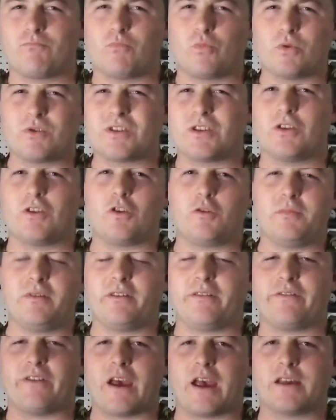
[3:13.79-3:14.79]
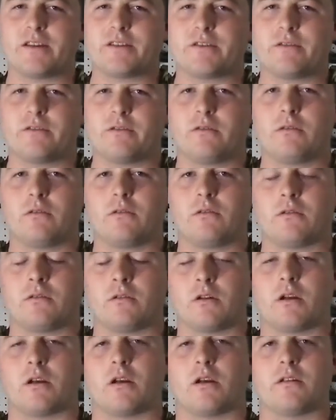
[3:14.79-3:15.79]
was a little bit faster,
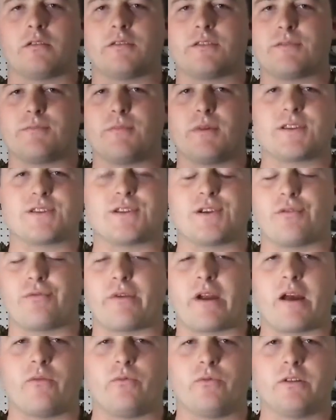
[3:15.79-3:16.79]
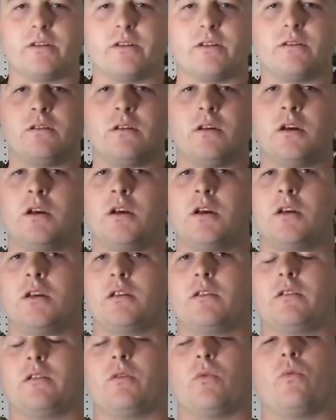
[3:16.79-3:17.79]
uh, just messing around with it
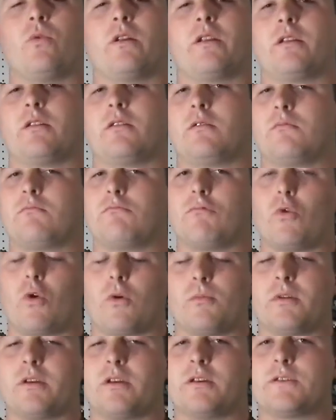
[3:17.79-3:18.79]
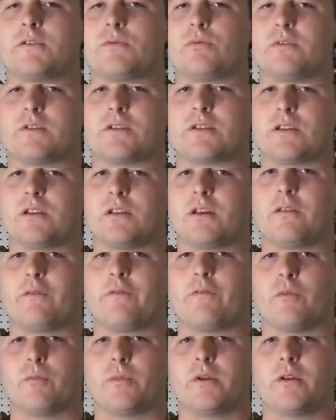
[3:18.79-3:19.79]
than what it normally is with a sling
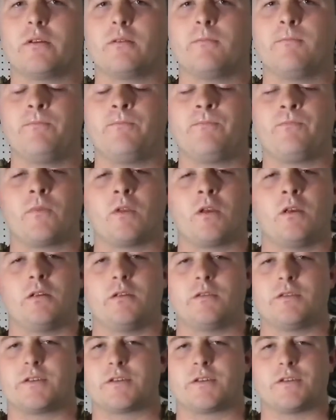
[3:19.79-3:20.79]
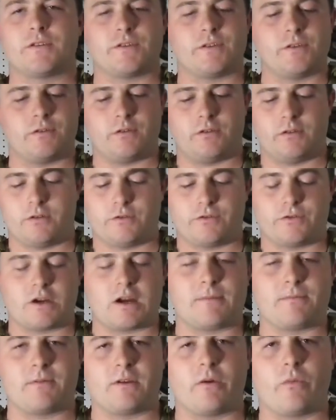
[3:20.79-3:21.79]
for me. Just because you, you
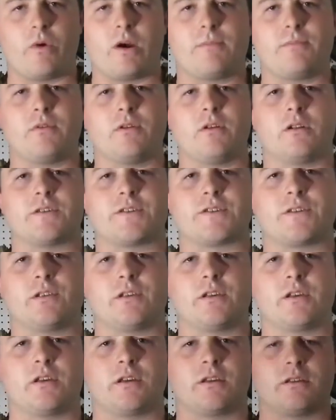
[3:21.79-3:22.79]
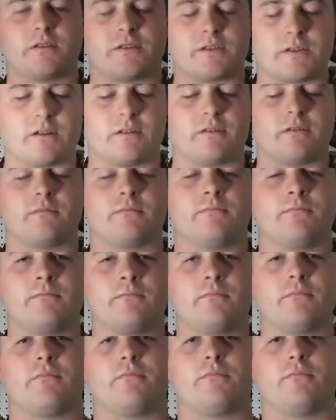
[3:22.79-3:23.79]
drop that weapon on a sling, it's going to
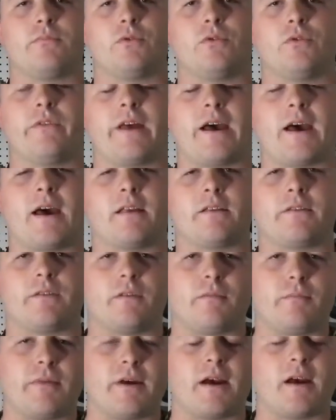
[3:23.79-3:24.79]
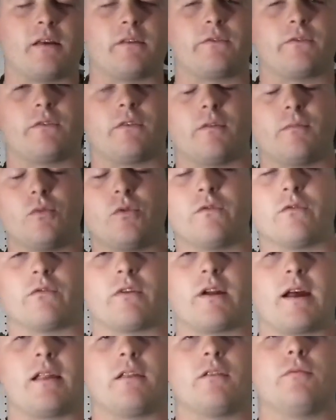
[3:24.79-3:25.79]
pull down, it's going to bounce, it's going to move
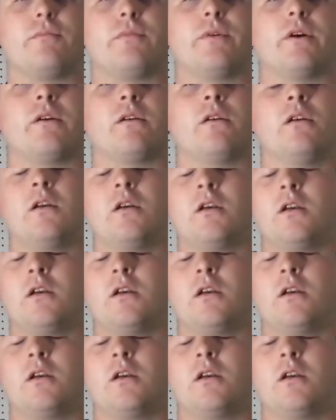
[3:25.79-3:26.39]
around a little bit.